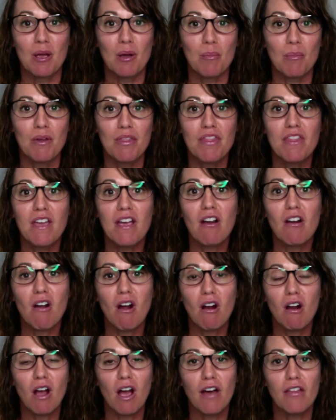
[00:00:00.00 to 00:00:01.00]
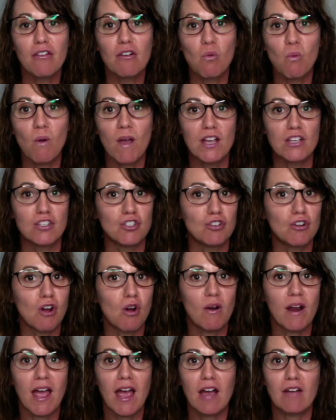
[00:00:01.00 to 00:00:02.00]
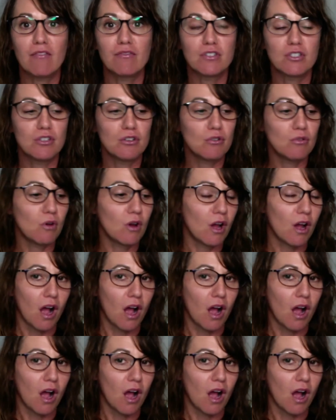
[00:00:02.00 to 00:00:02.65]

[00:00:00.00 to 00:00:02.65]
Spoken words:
But there are other ways. You don't have to